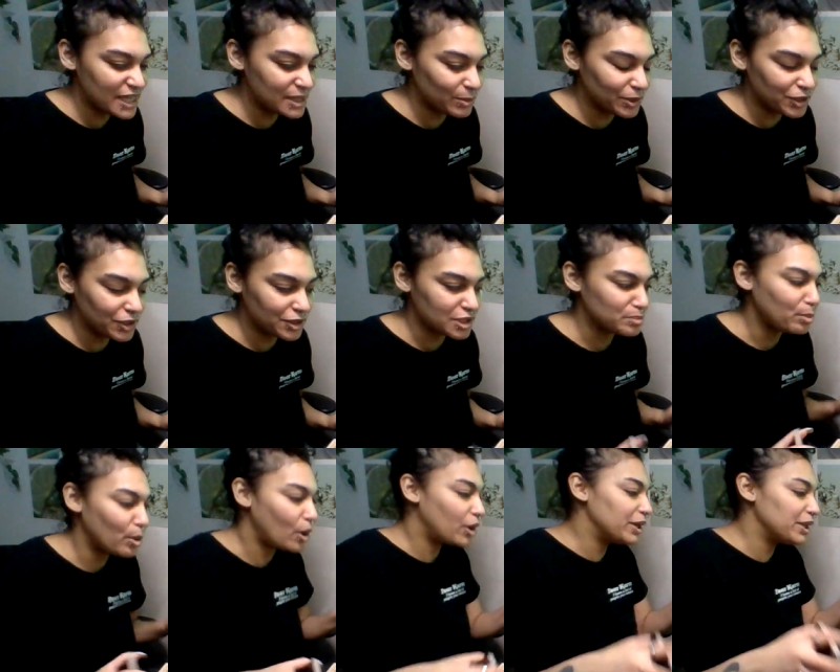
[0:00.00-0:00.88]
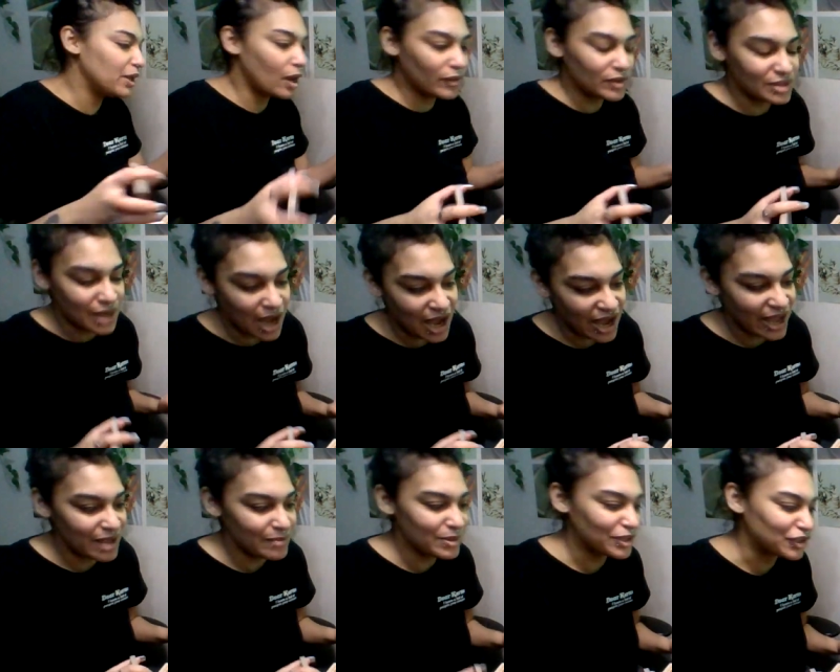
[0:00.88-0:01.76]
where you're just partying all the
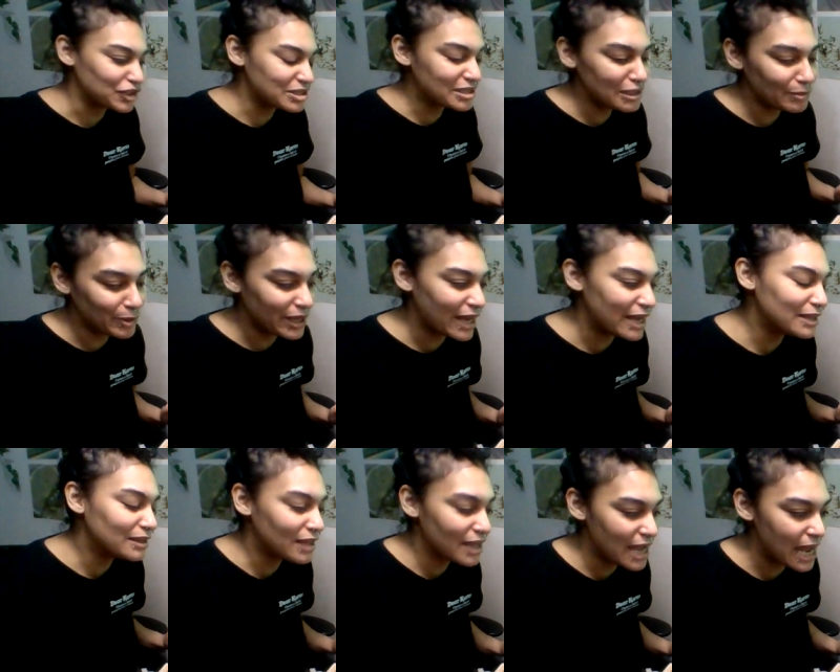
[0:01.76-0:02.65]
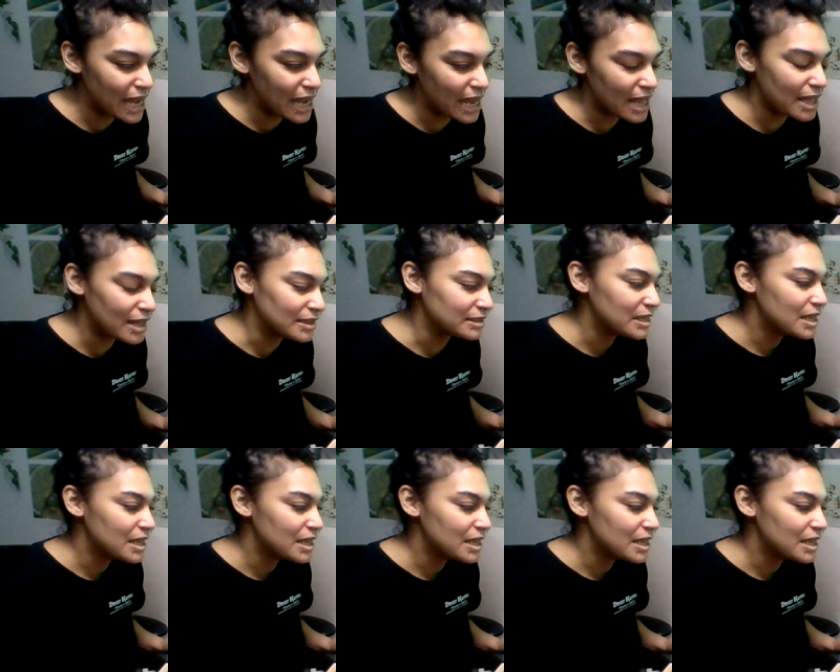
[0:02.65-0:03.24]
time and you're sleeping in late and